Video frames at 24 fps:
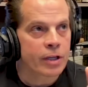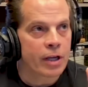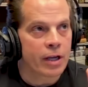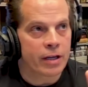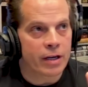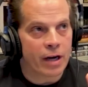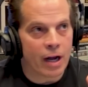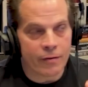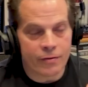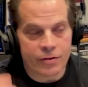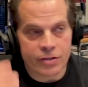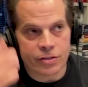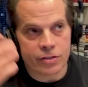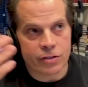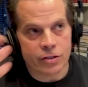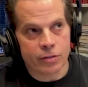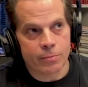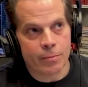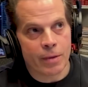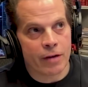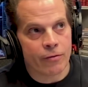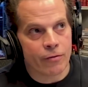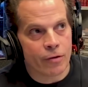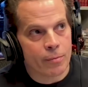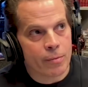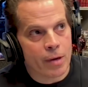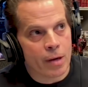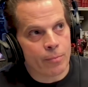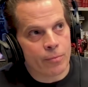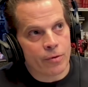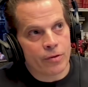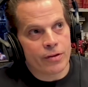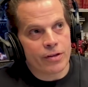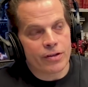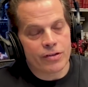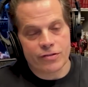And obviously, you may
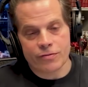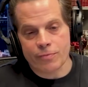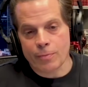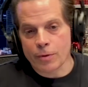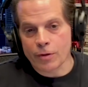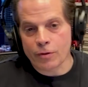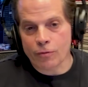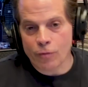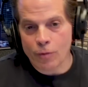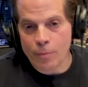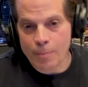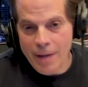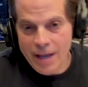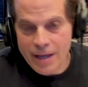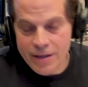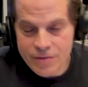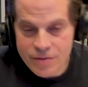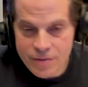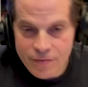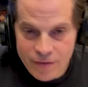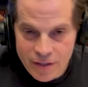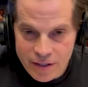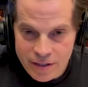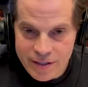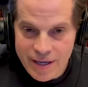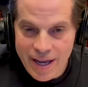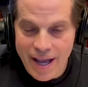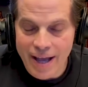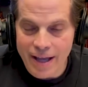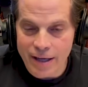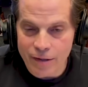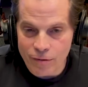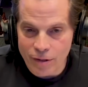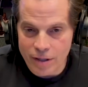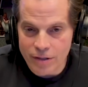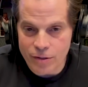remember this from the remains of the
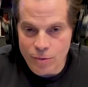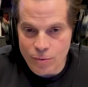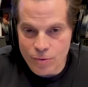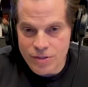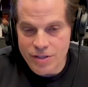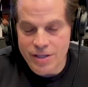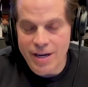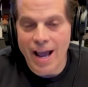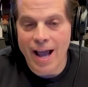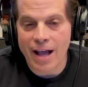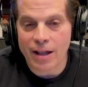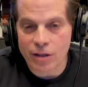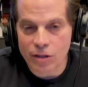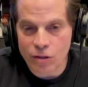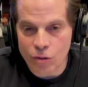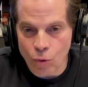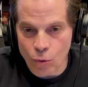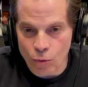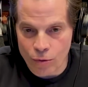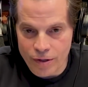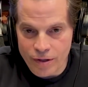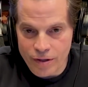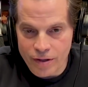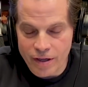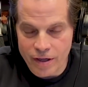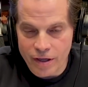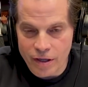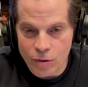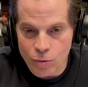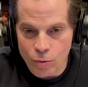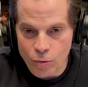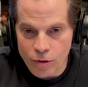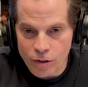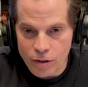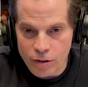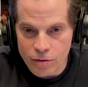day, right? There was an allegory
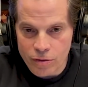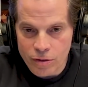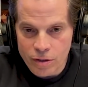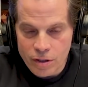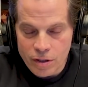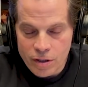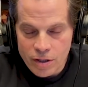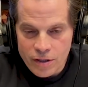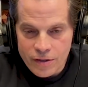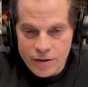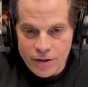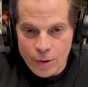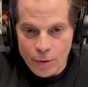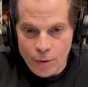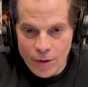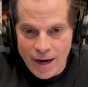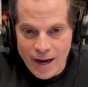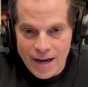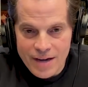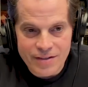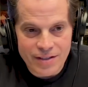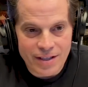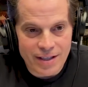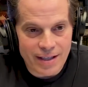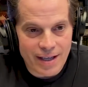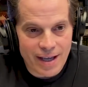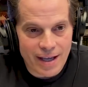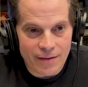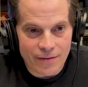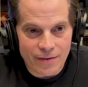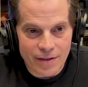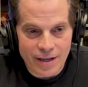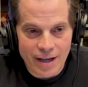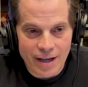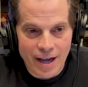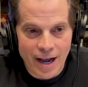there where they were asking
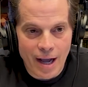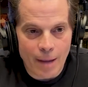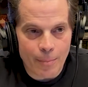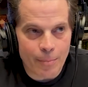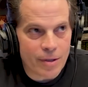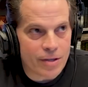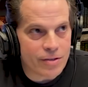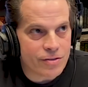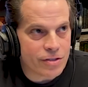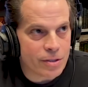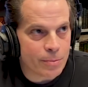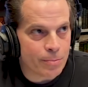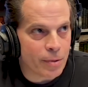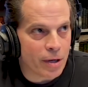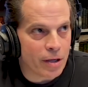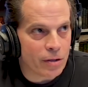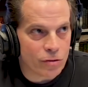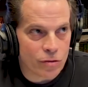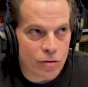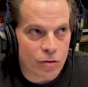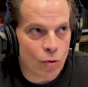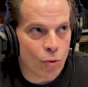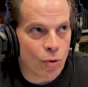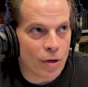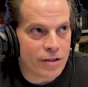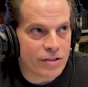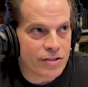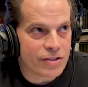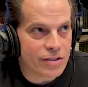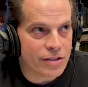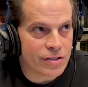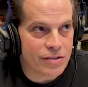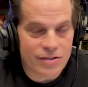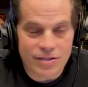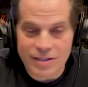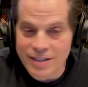Anthony Hopkins, the butler,
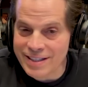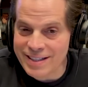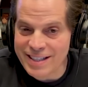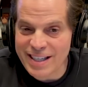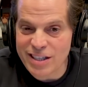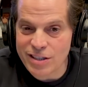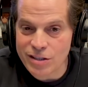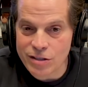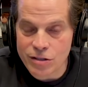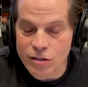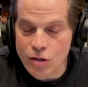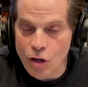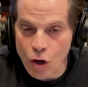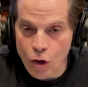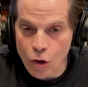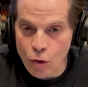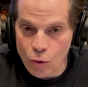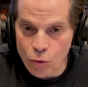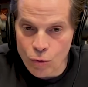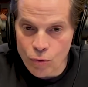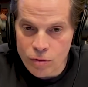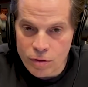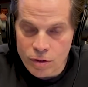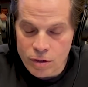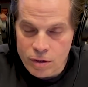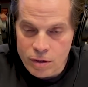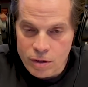questions. He didn't know